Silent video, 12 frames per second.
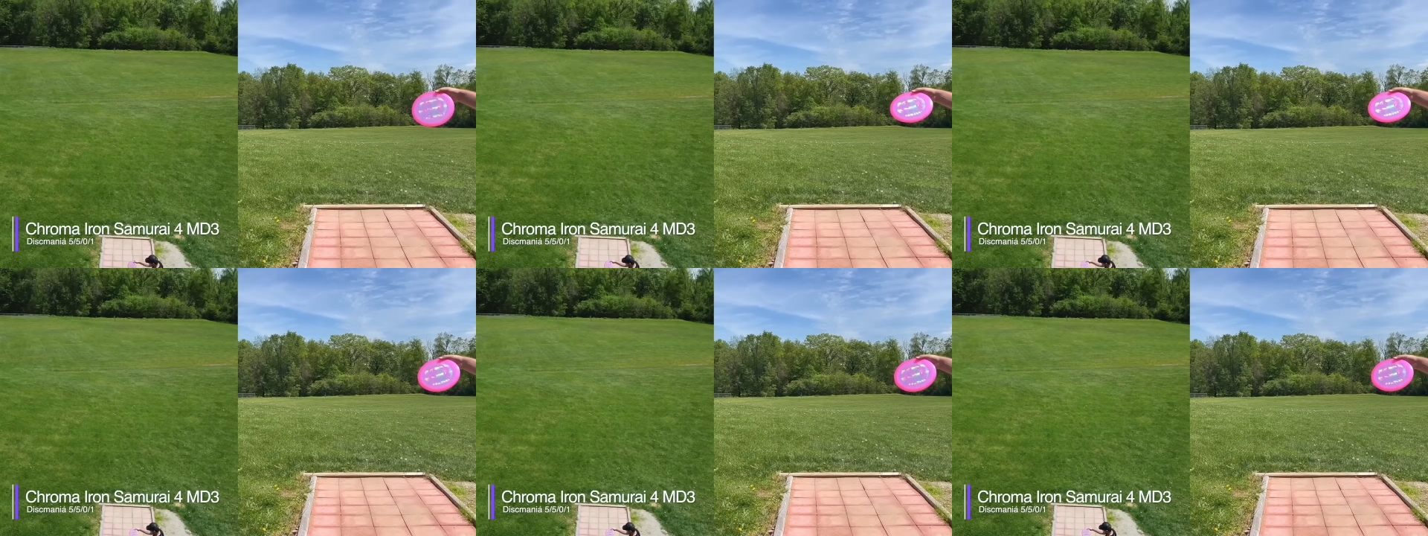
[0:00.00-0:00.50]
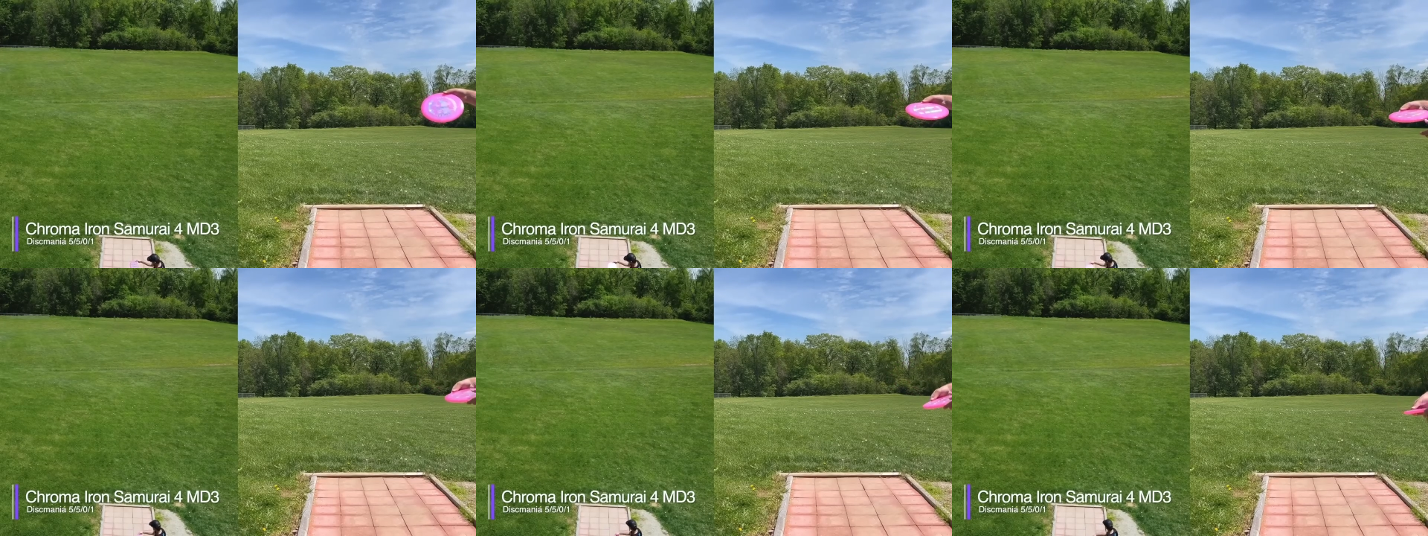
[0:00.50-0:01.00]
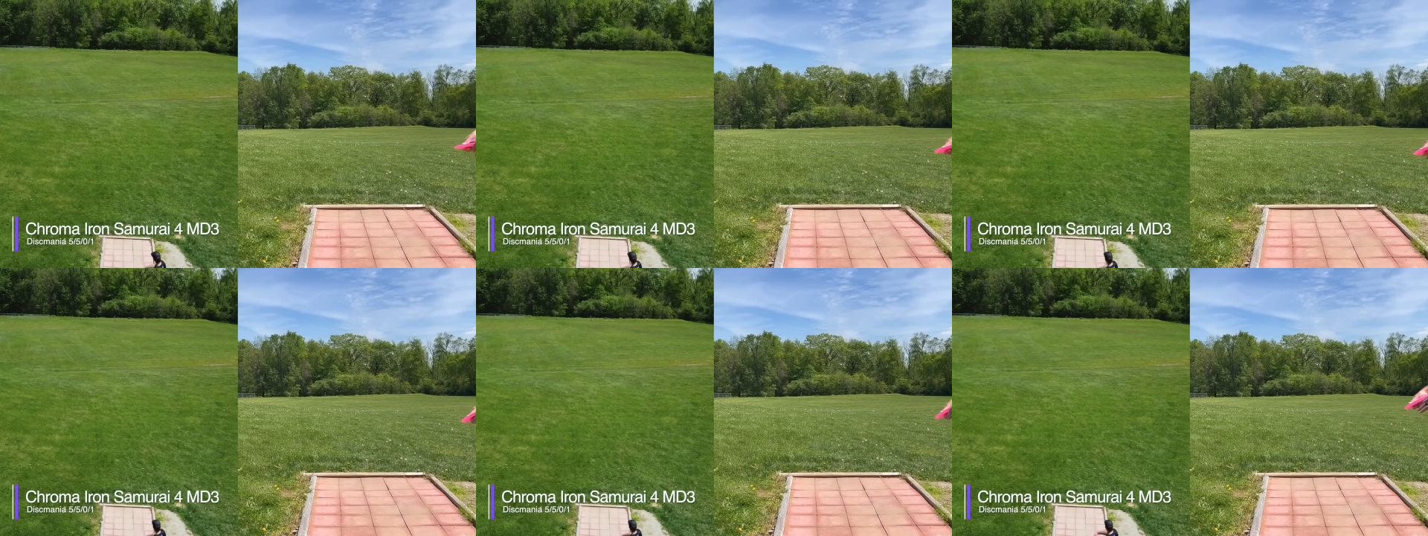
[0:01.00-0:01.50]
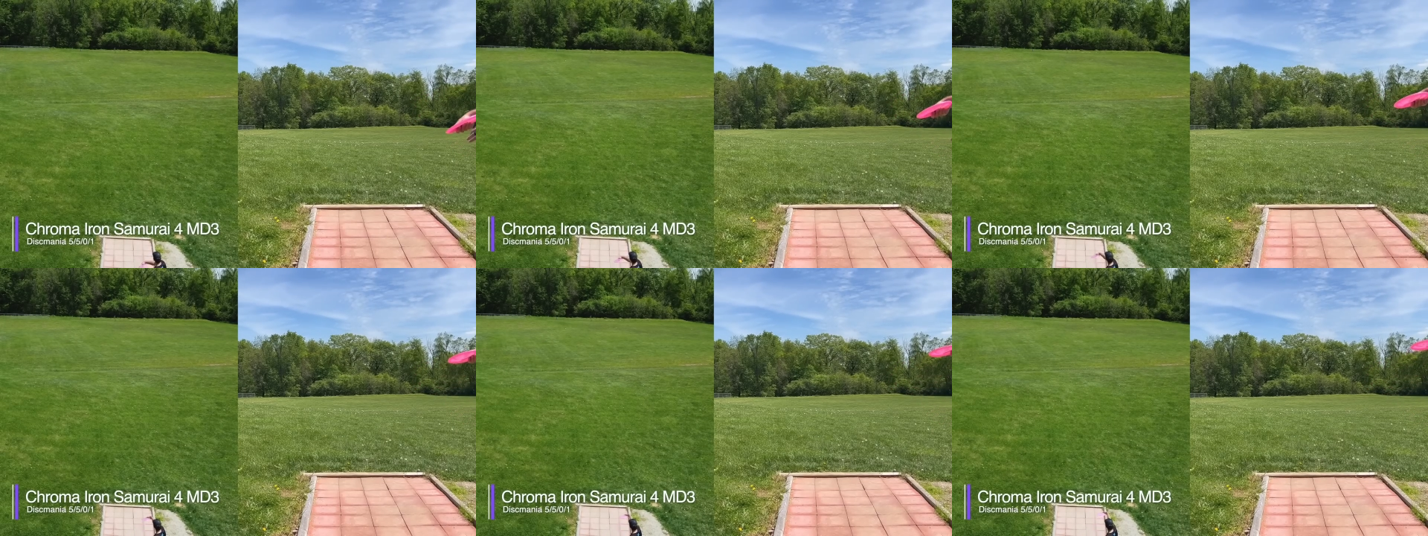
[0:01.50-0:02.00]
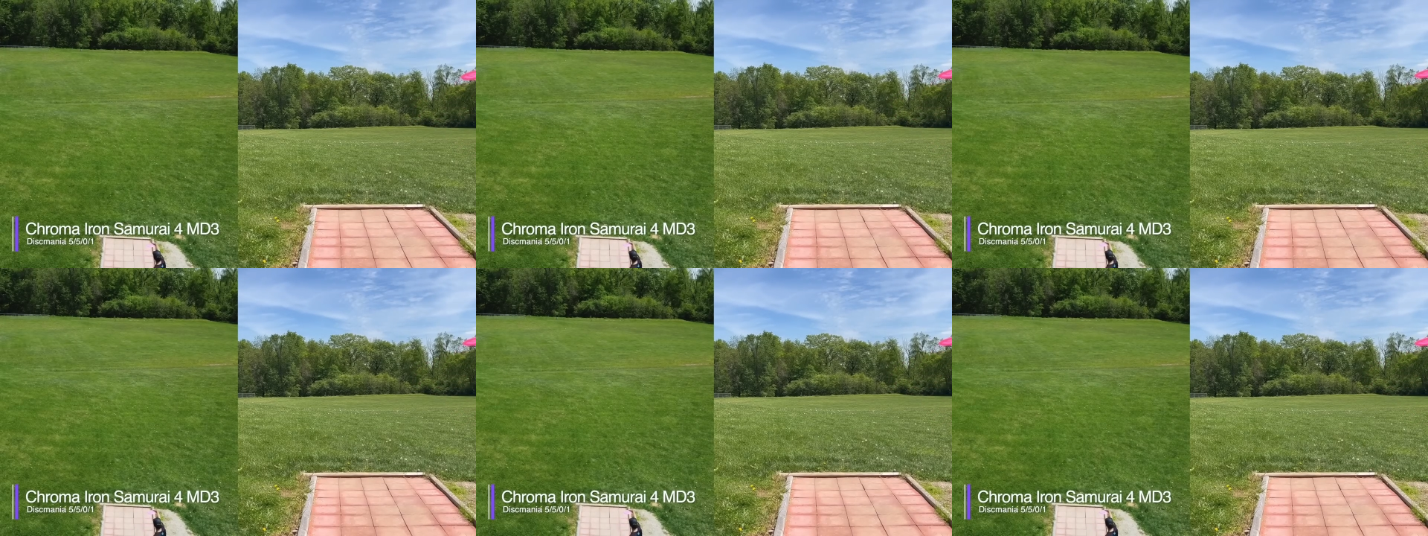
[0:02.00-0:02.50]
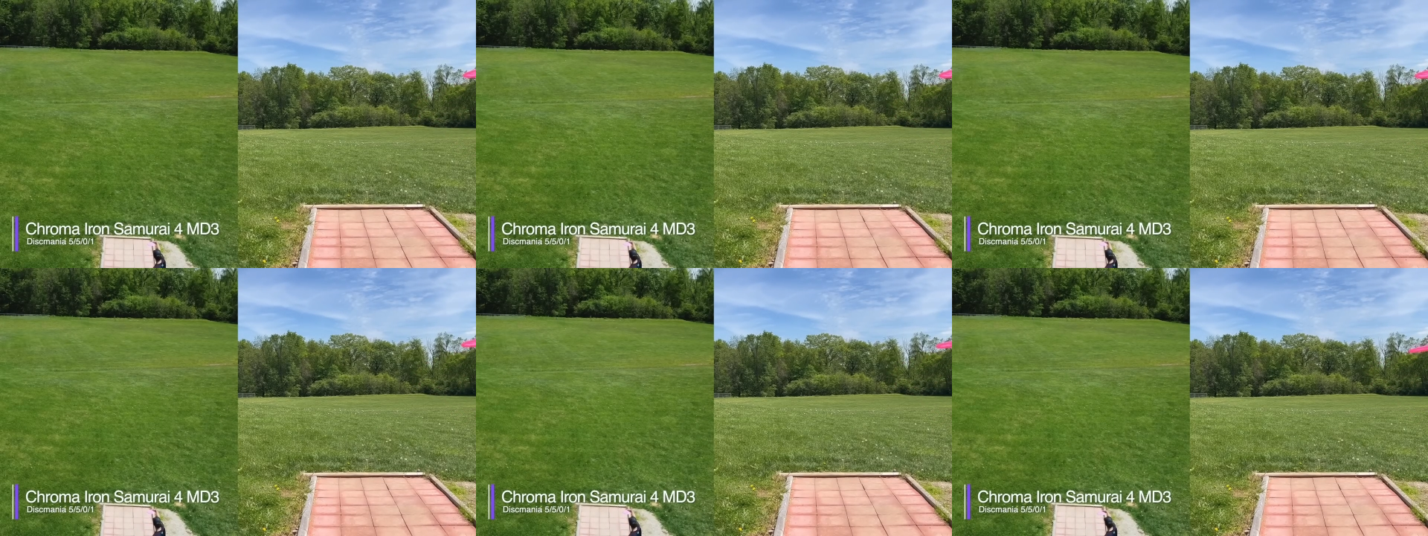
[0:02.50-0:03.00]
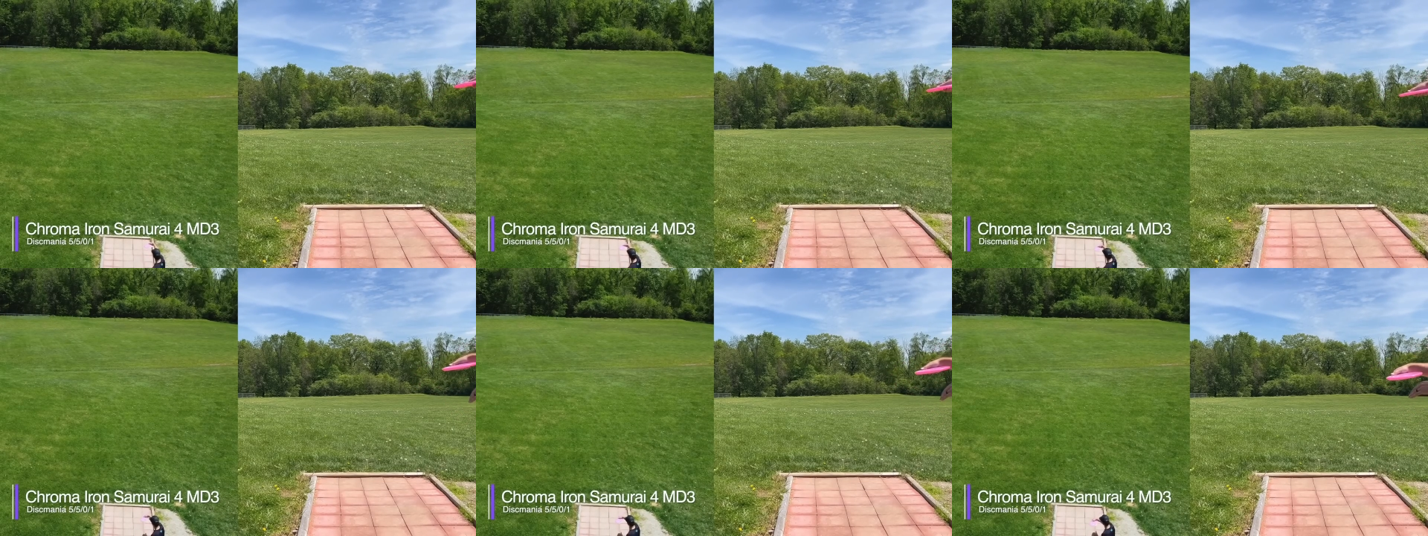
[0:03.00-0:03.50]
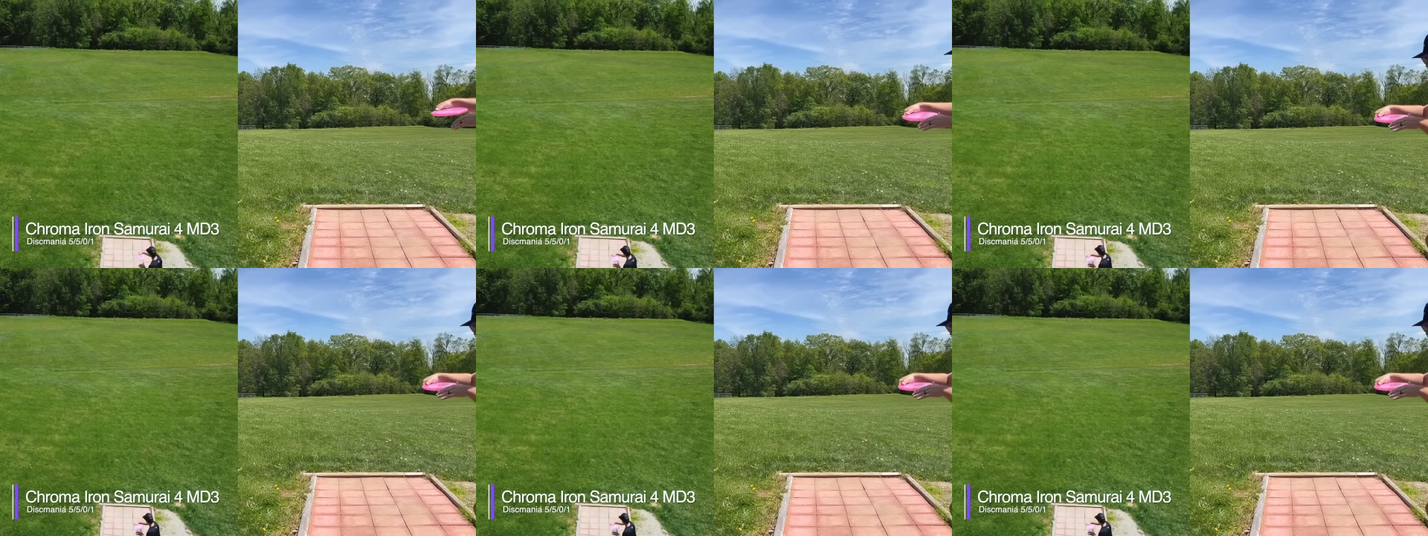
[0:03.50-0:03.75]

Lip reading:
[unreadable: no face in view]